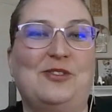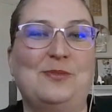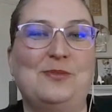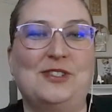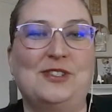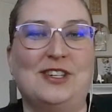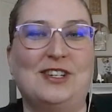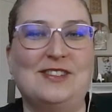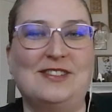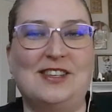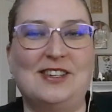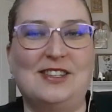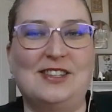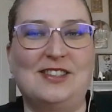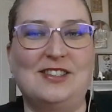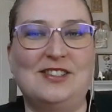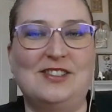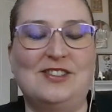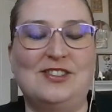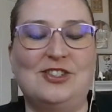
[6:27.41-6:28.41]
from studies
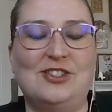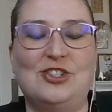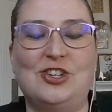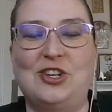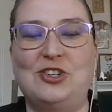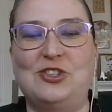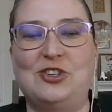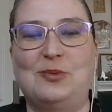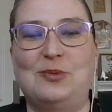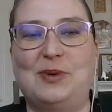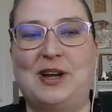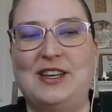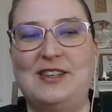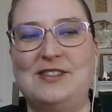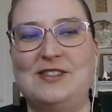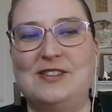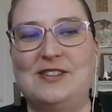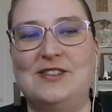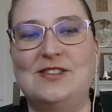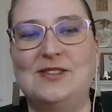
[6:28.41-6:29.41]
like this to change their
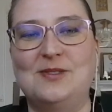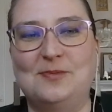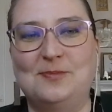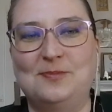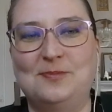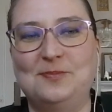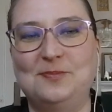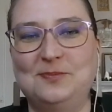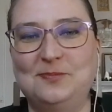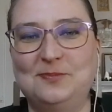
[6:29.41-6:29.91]
biases?